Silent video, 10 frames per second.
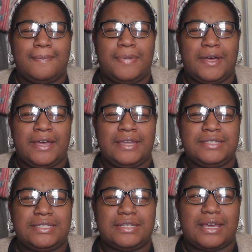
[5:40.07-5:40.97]

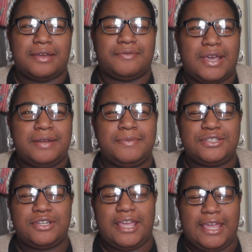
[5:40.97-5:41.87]
But I read
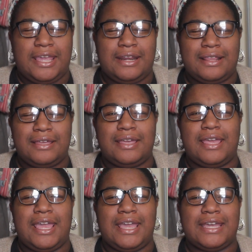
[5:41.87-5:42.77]
Mr. Cain
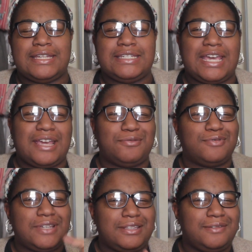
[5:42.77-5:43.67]
and I
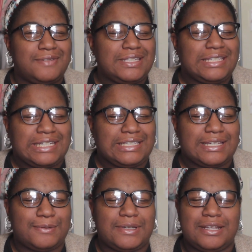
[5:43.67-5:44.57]
really, really liked
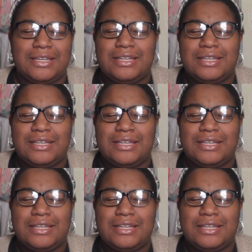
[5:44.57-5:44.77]
that one.